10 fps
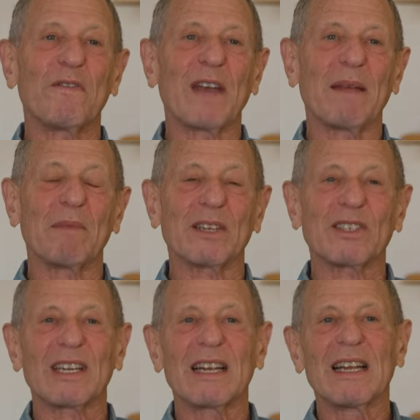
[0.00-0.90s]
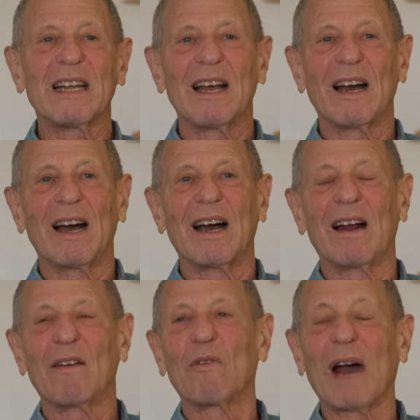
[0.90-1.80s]
famous
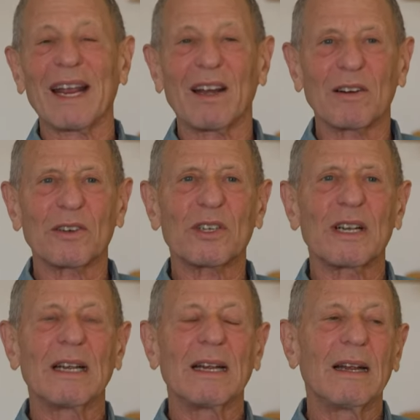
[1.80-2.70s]
writers.